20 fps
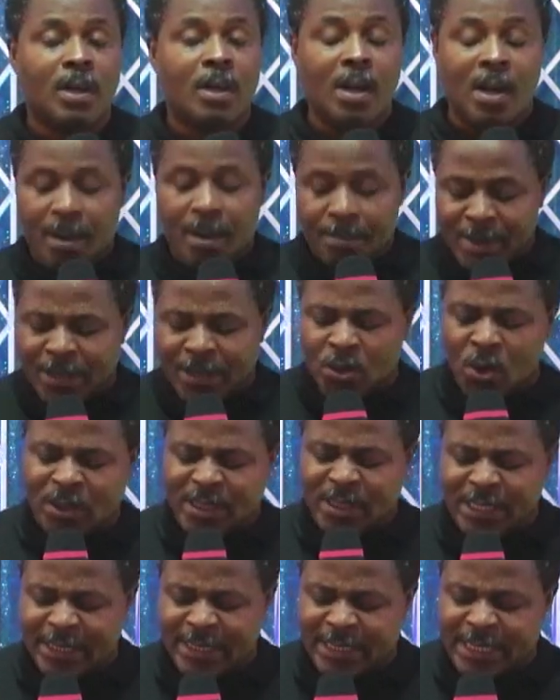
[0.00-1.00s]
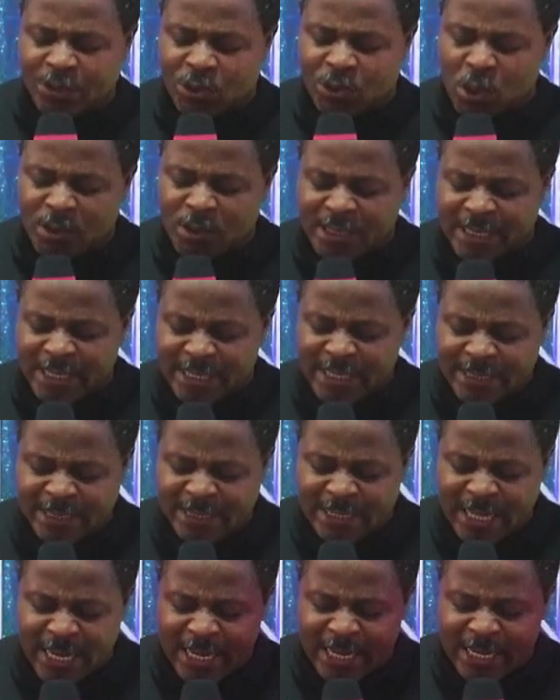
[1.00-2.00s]
But notice the third thing he
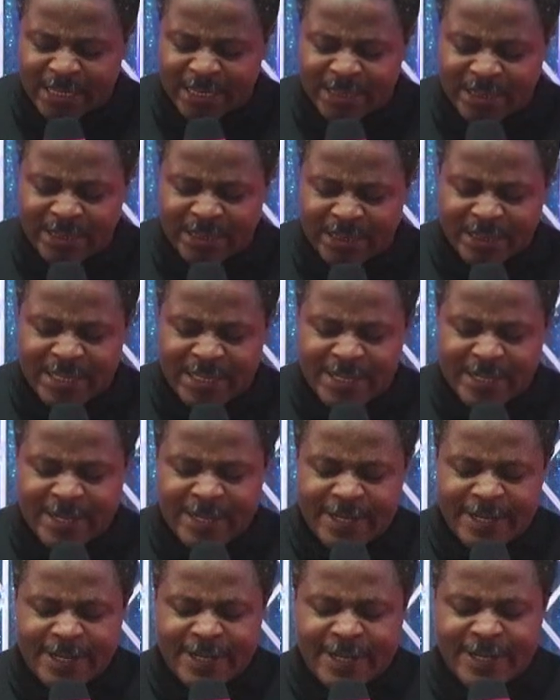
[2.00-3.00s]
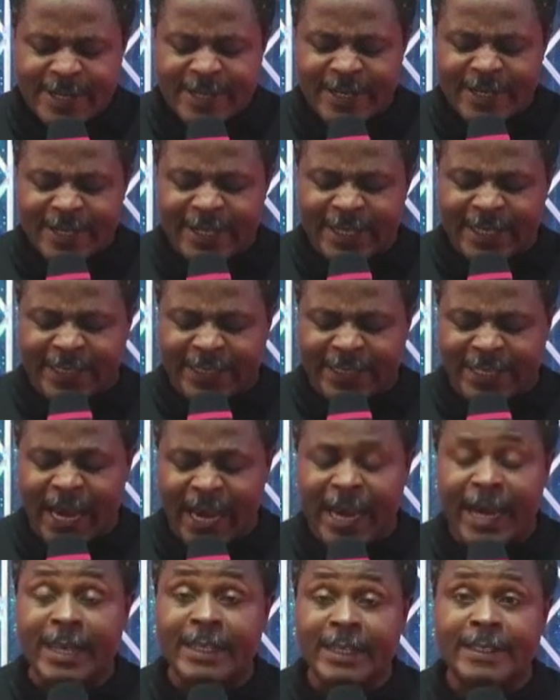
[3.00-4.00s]
said. He said,
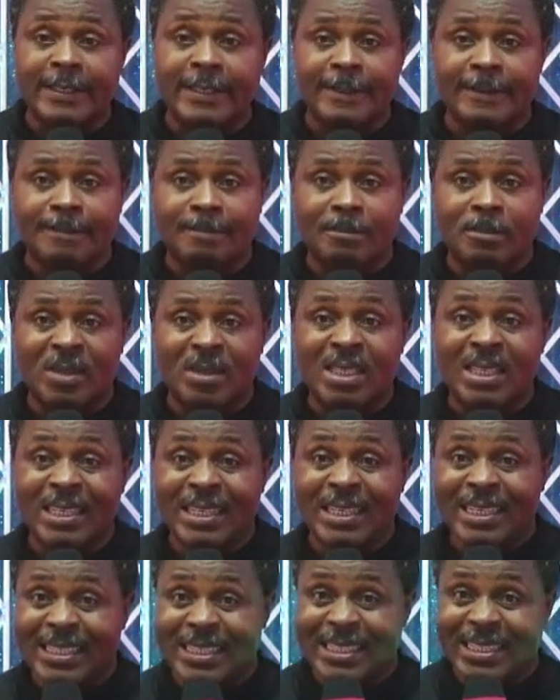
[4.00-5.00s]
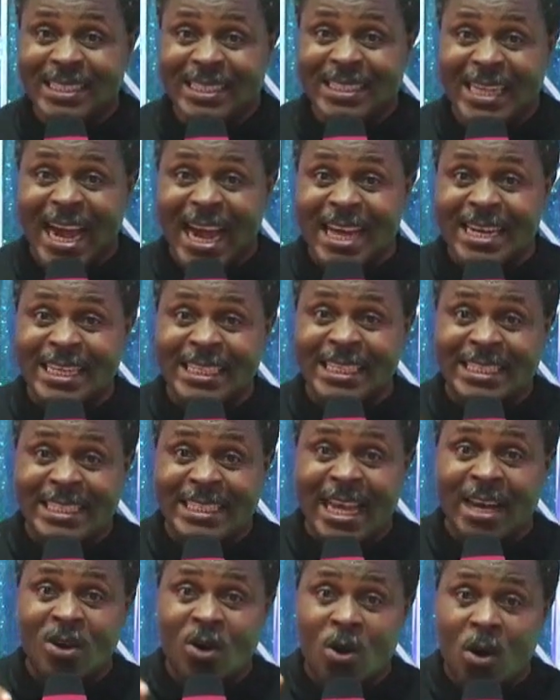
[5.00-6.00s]
There is a
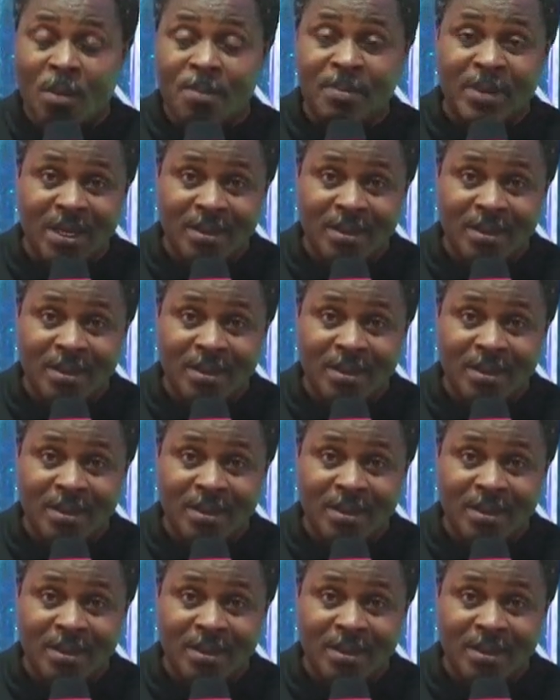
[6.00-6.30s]
coming